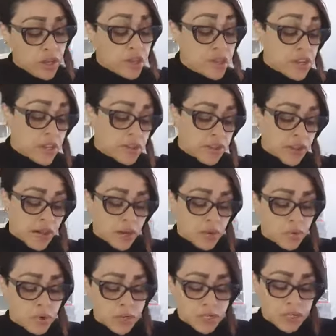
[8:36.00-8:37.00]
Death
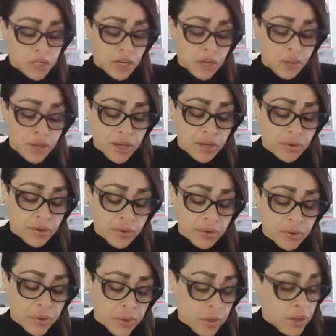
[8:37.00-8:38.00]
card wanting to
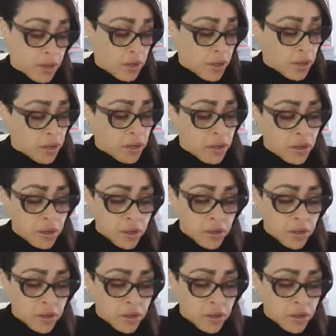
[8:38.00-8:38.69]
come